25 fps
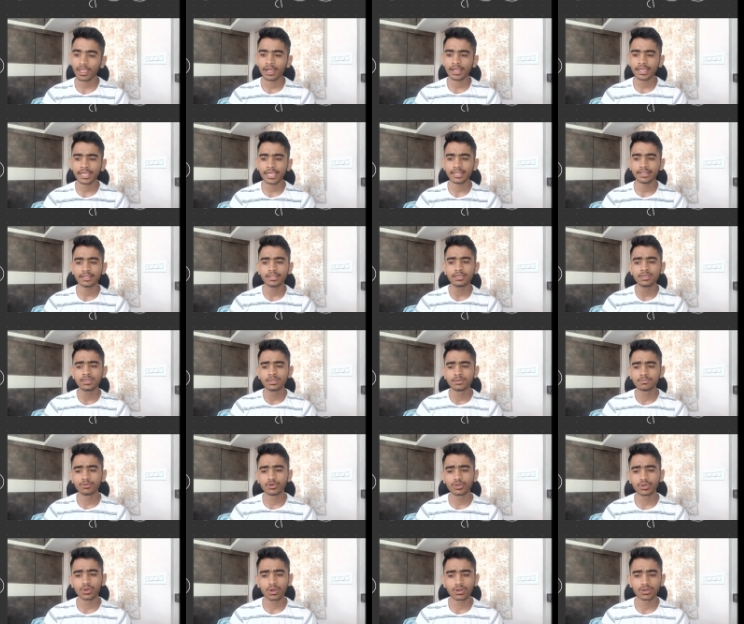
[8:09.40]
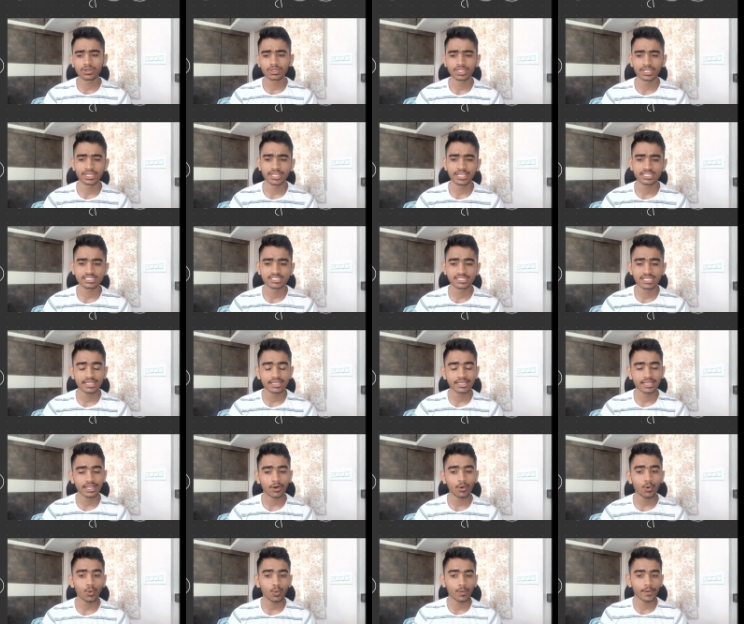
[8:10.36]
Again, moving on to the next thing,
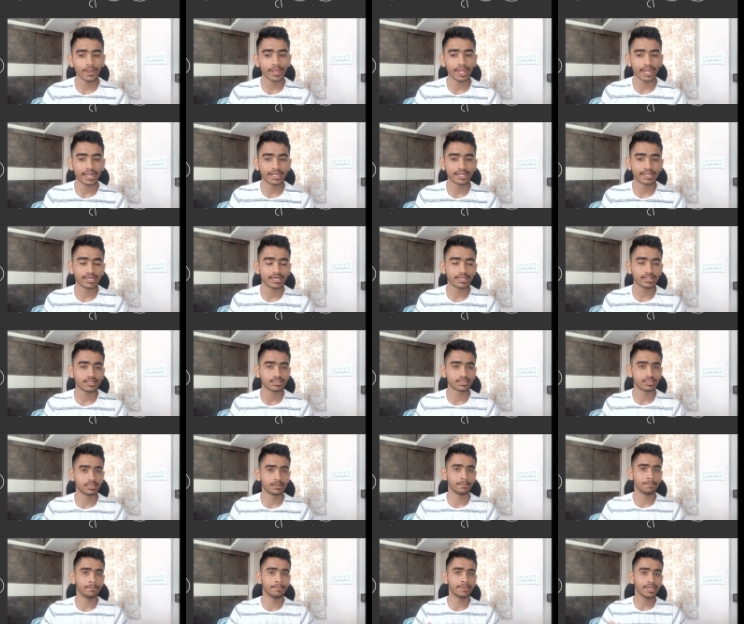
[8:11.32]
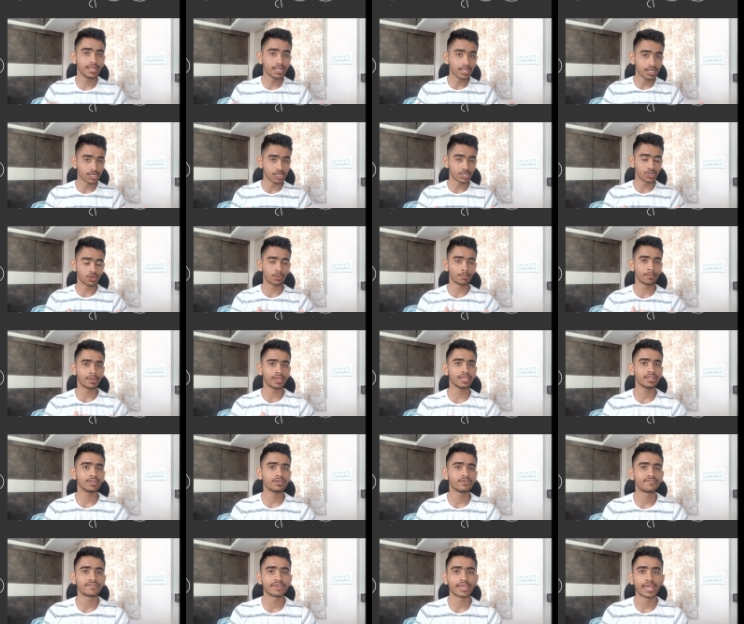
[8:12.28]
now we enter the big
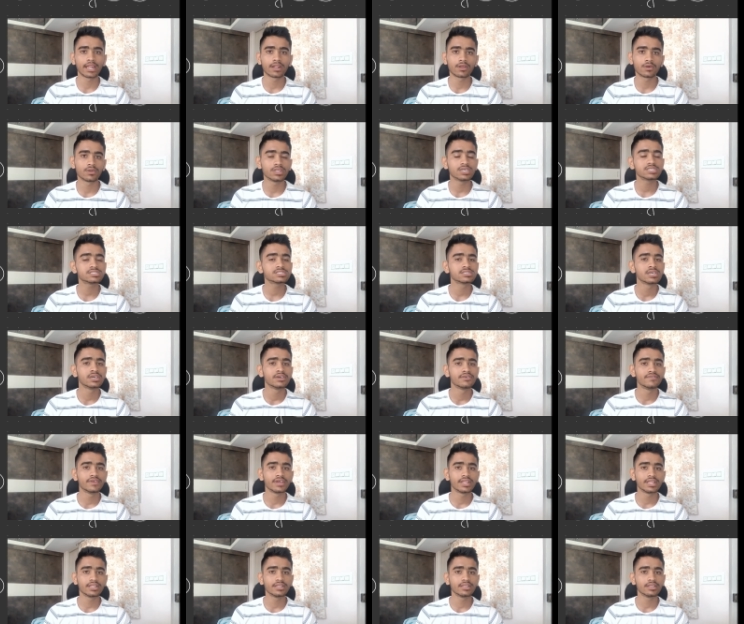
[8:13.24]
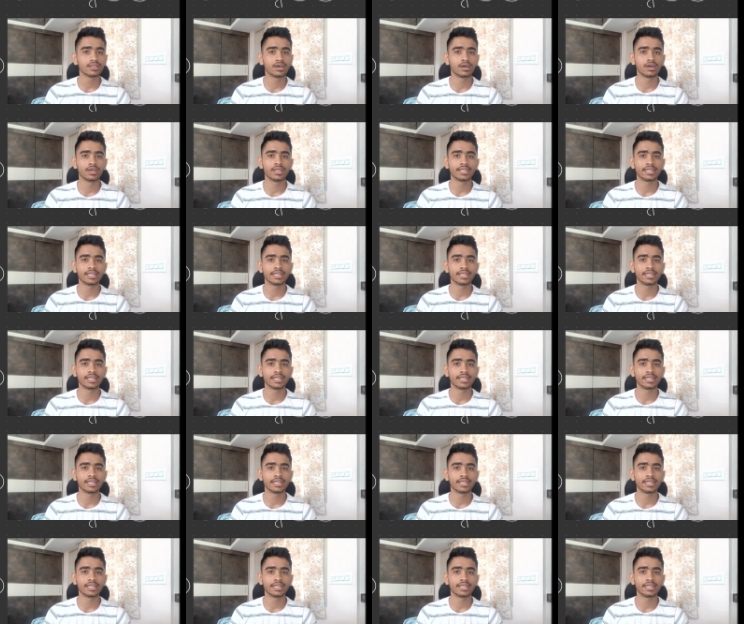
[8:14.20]
domain of calculus wherein uh,